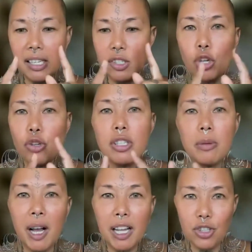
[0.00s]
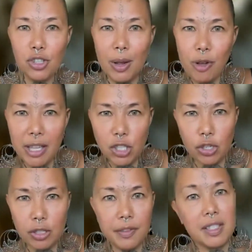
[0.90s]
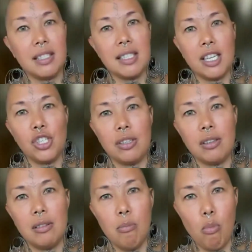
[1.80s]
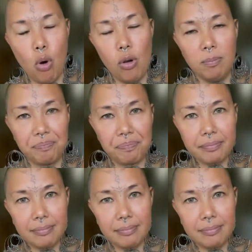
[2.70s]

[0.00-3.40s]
I chose it part-time while I chose facilitation more.